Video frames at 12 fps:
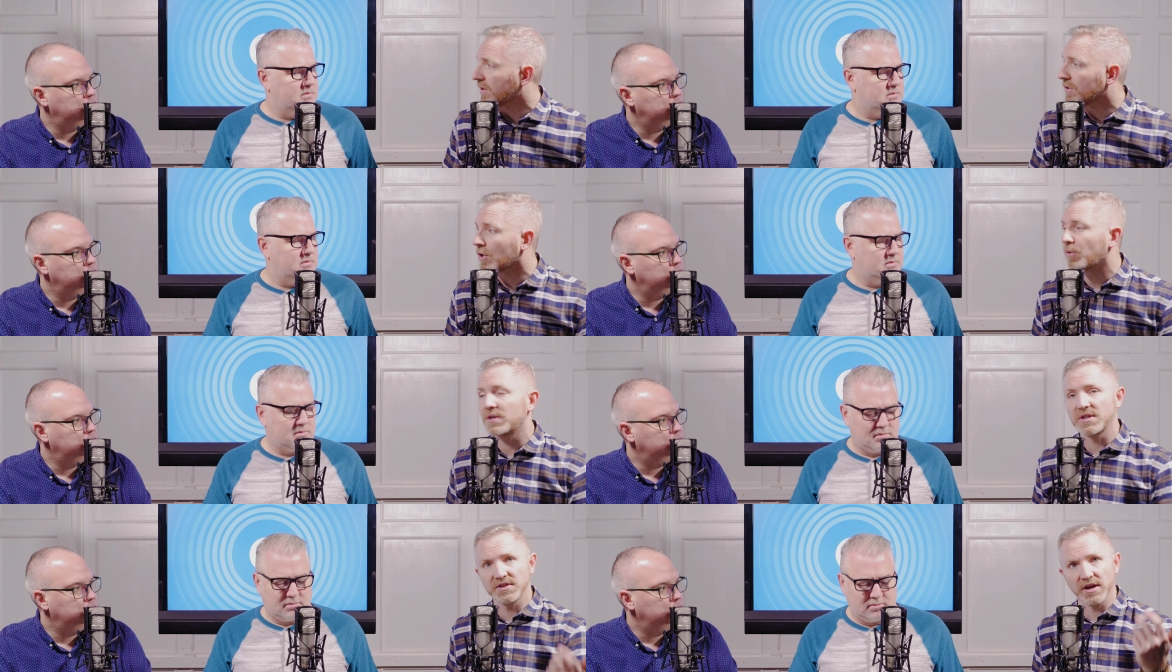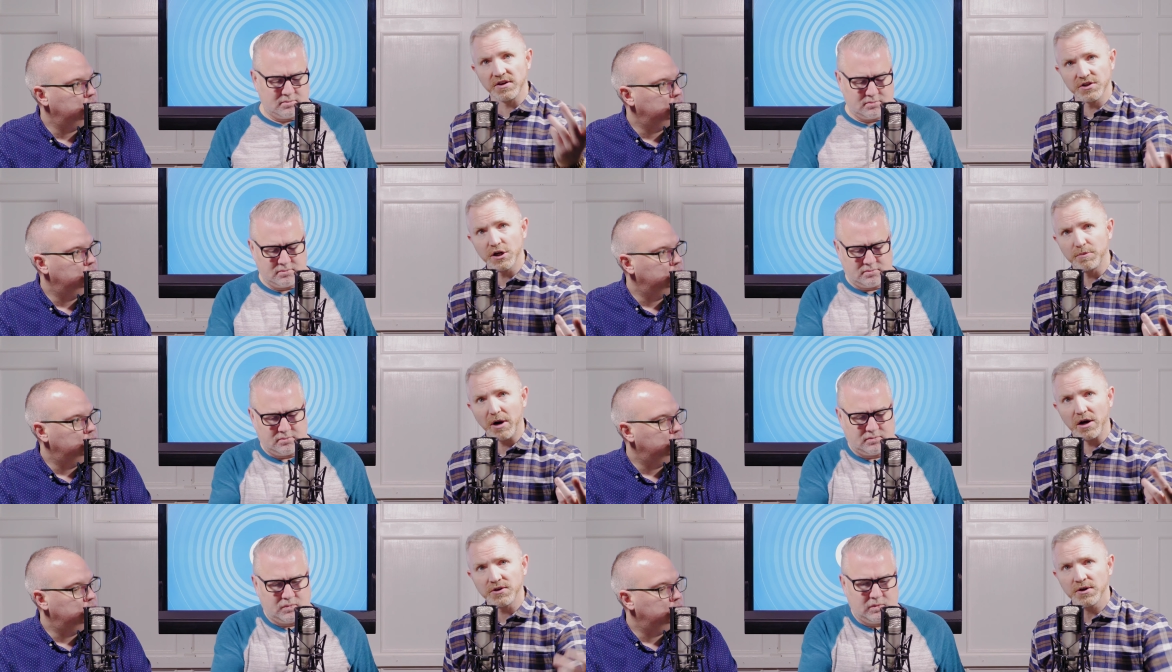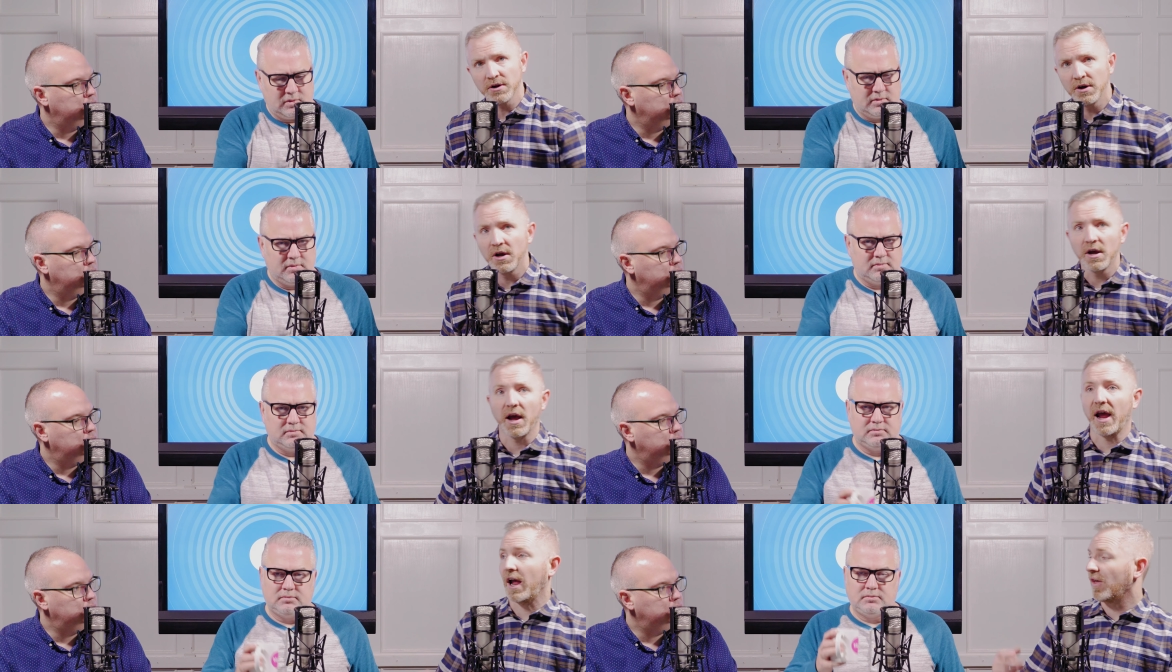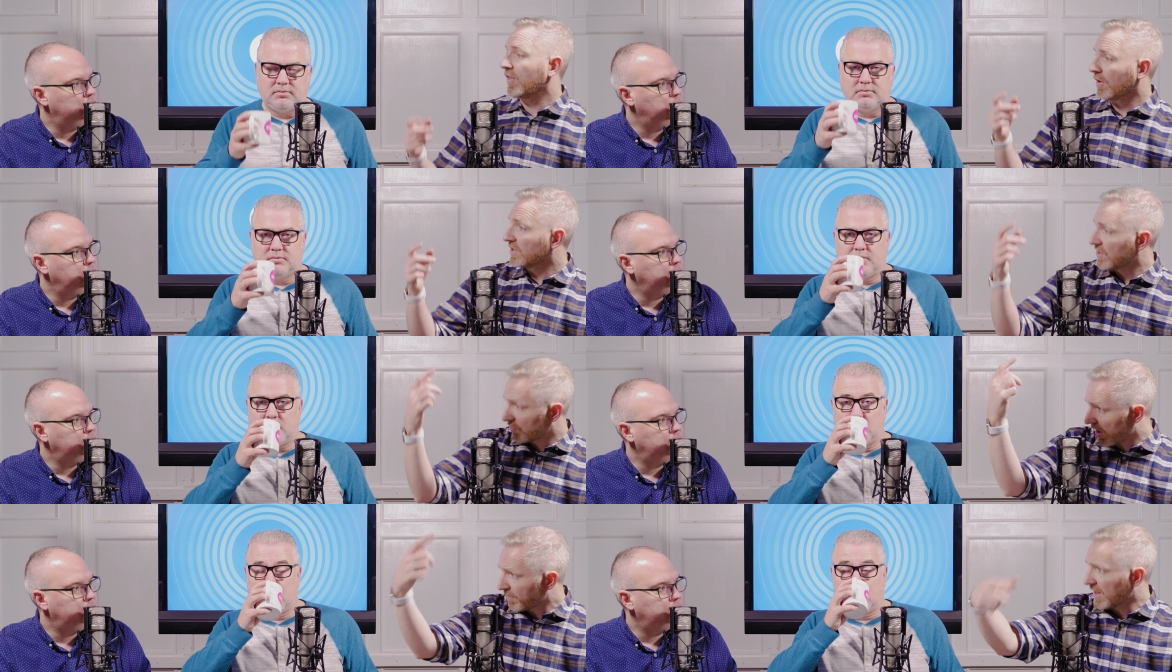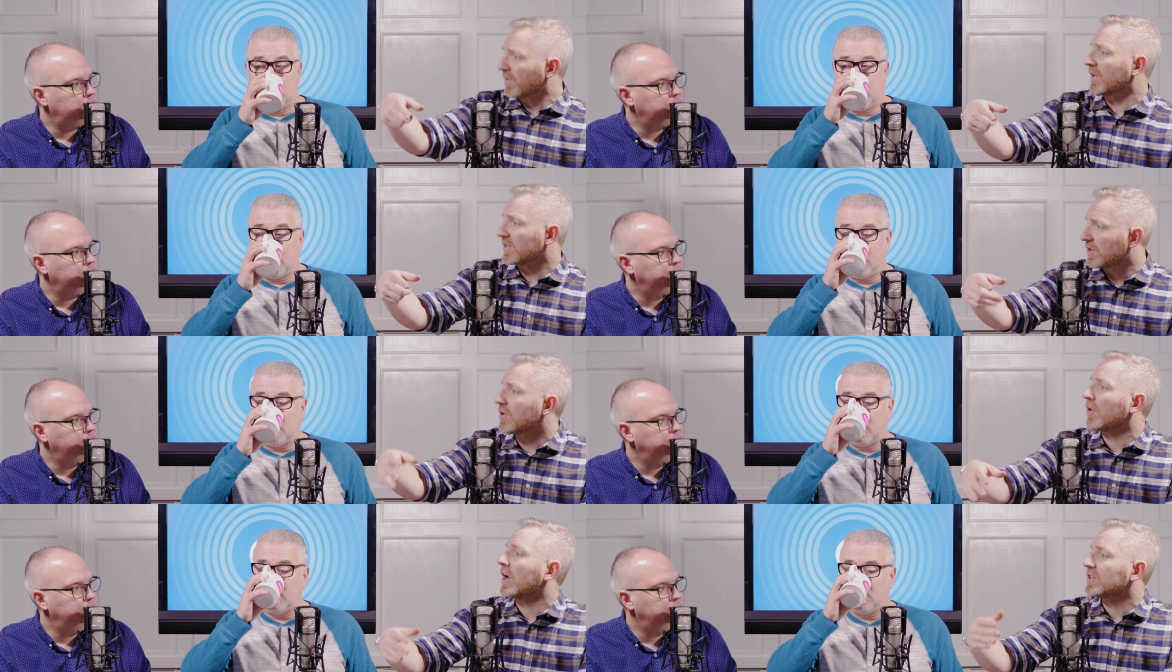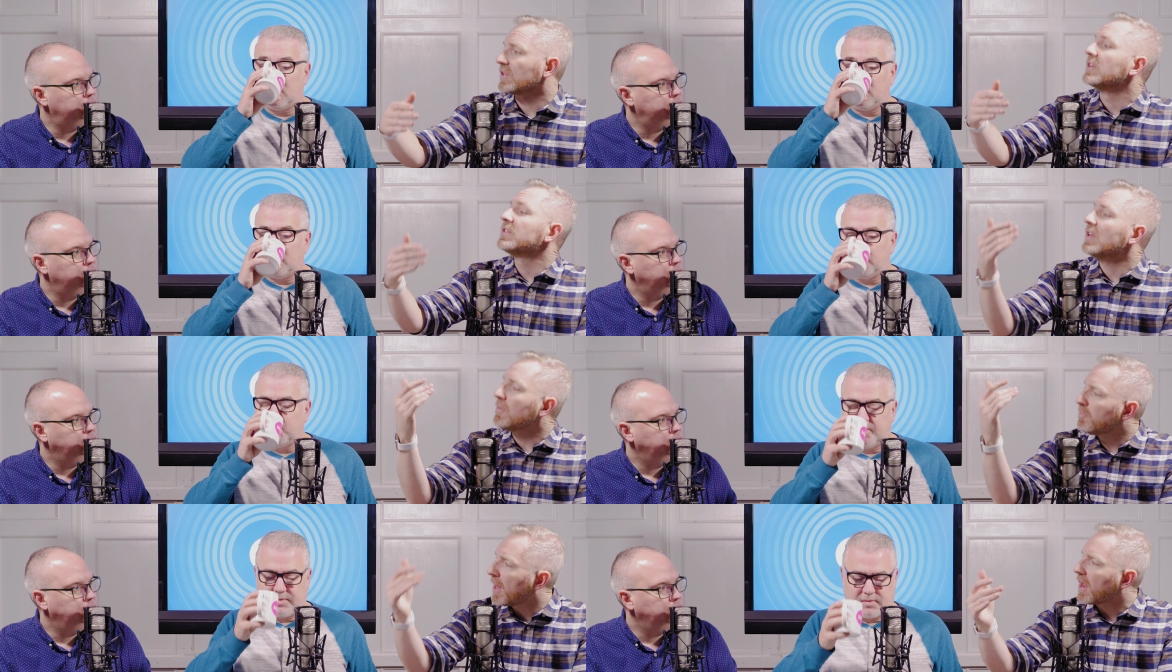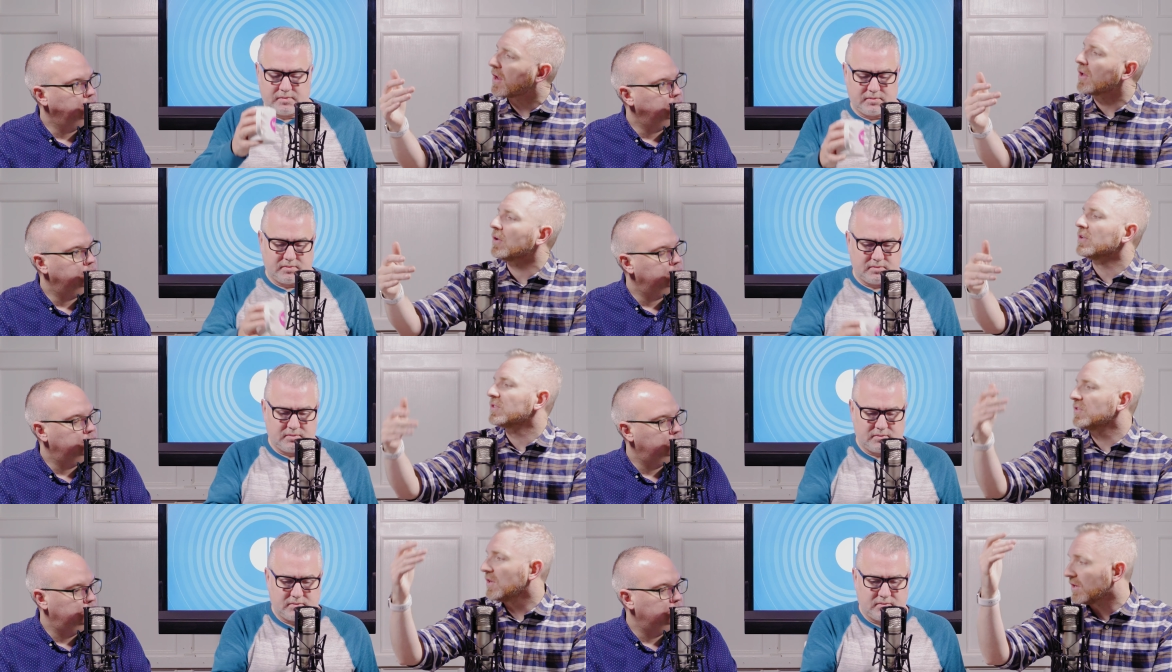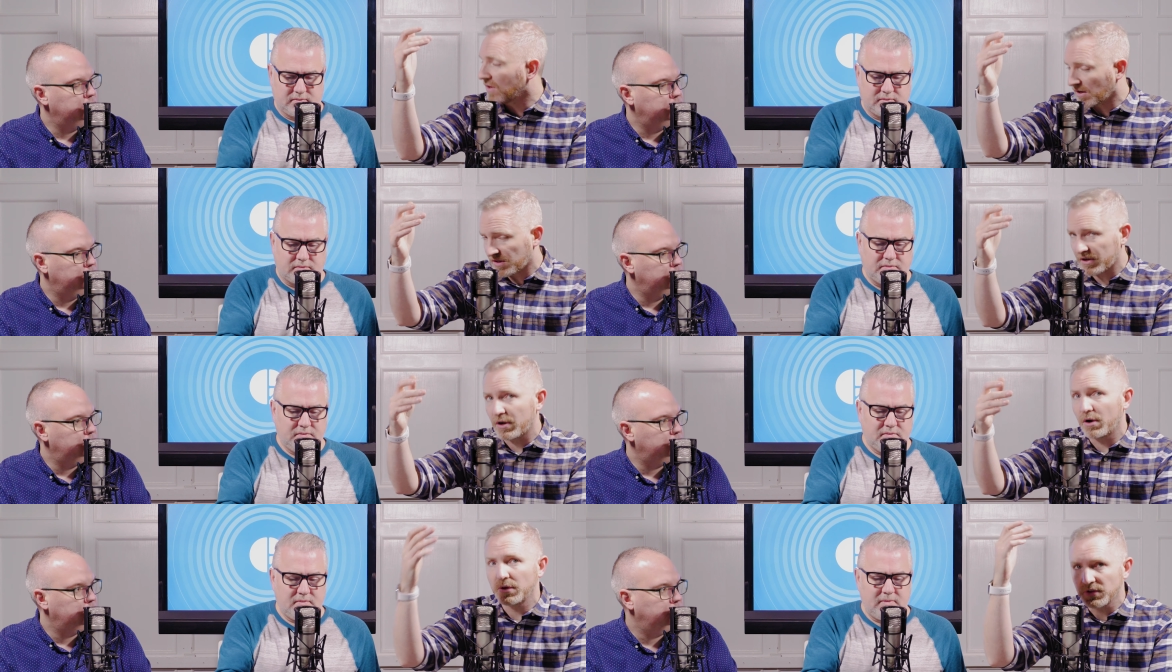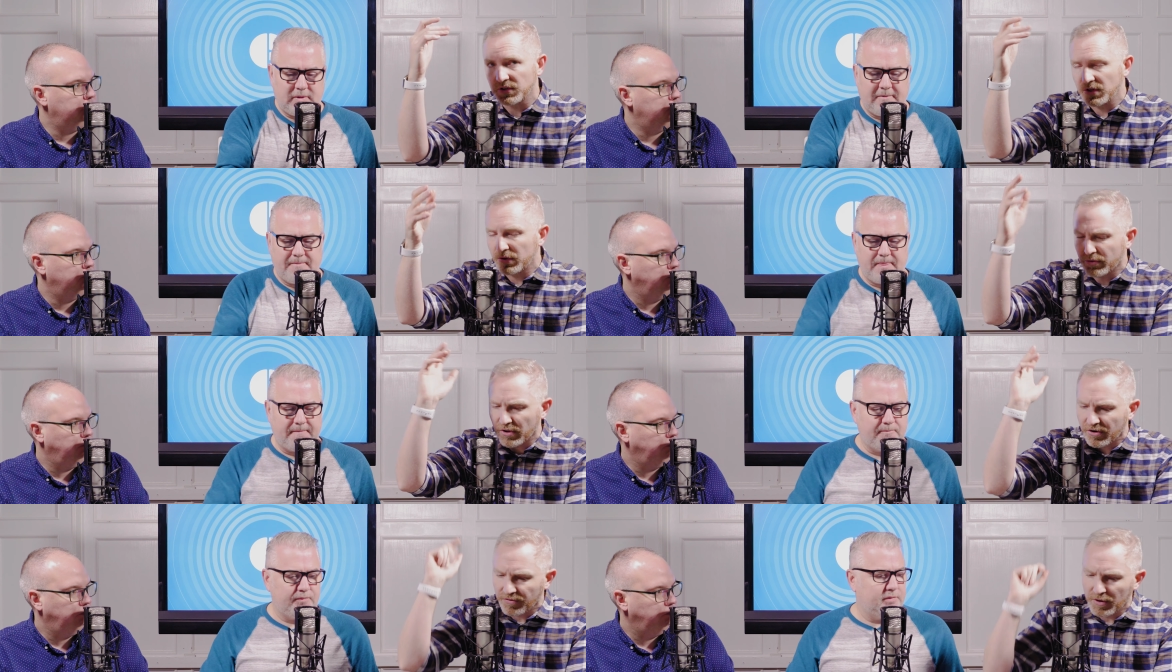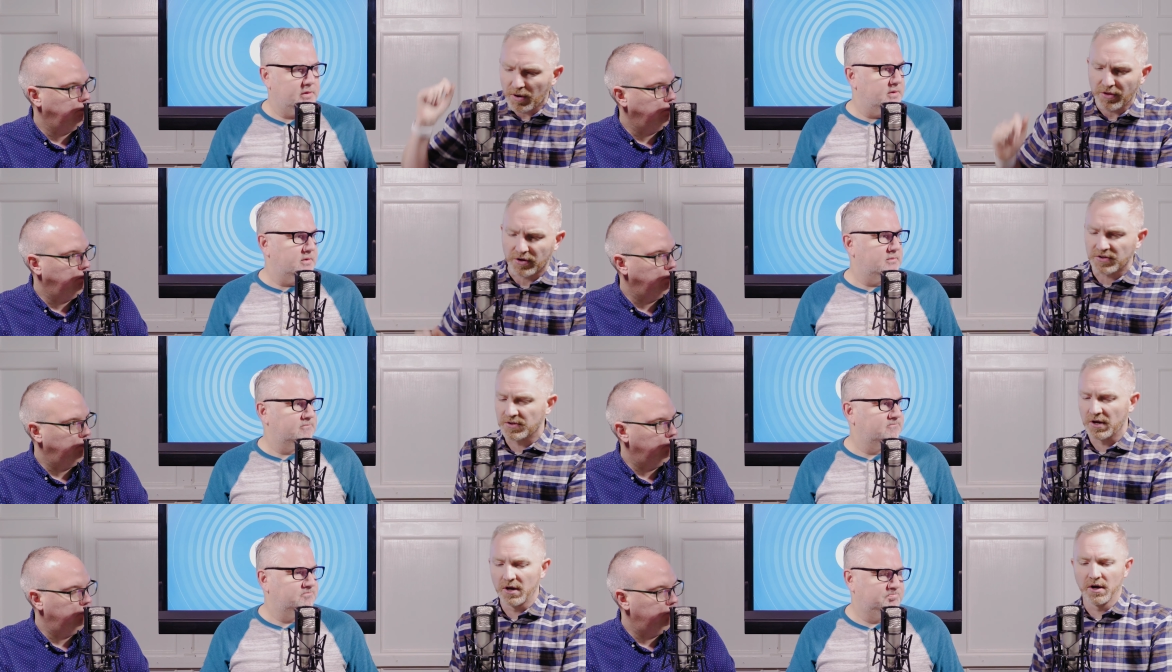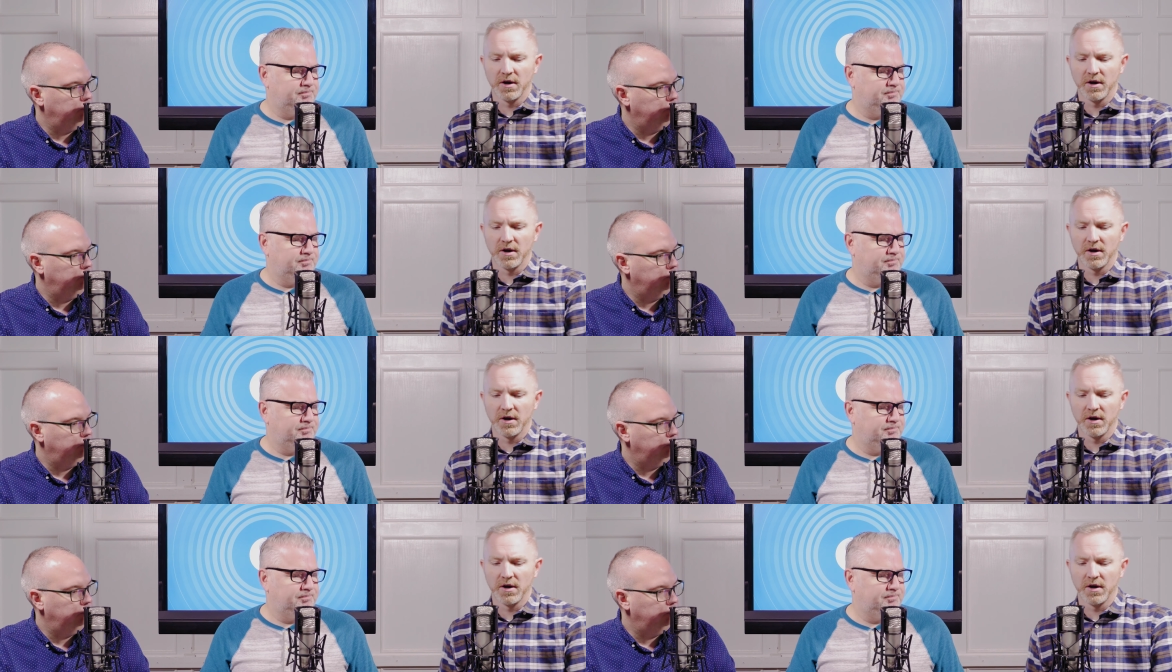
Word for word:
Speaker 1: thing. You go into the settings of your browser, and there is a drop-down list. You'll actually see Bing, you'll see DuckDuckGo, you'll see Google, and a few others.